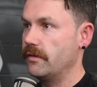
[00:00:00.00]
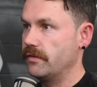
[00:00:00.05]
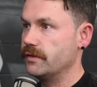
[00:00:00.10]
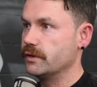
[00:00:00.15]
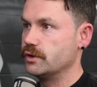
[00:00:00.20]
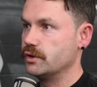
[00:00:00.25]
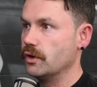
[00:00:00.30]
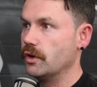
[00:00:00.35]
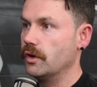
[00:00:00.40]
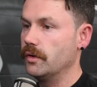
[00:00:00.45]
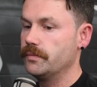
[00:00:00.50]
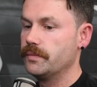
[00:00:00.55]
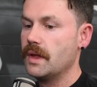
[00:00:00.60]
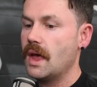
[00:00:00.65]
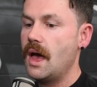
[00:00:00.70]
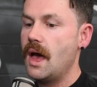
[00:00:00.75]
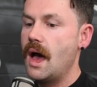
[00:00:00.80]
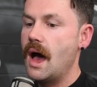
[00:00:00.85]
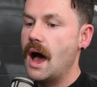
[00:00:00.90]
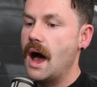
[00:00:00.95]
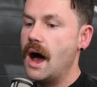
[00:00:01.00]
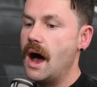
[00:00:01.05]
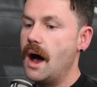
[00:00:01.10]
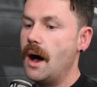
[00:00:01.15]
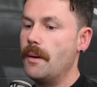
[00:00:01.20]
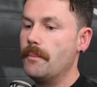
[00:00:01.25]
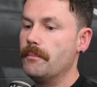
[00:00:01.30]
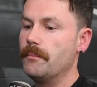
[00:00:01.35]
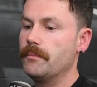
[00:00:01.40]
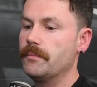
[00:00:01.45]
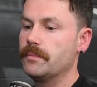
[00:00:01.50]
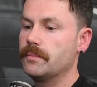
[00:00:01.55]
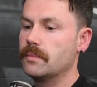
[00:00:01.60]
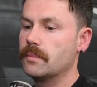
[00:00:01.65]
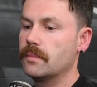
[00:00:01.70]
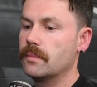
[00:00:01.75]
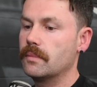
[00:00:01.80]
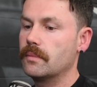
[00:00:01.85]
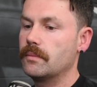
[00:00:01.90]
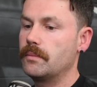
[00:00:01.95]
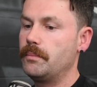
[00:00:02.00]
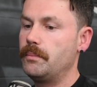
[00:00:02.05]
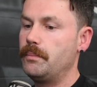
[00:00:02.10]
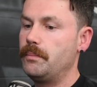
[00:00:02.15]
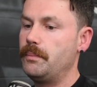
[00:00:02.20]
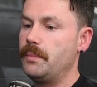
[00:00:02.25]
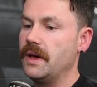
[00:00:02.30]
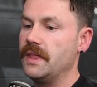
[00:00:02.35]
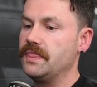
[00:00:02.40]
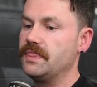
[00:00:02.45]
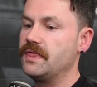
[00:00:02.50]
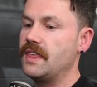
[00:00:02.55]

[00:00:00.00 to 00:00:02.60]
for sure. But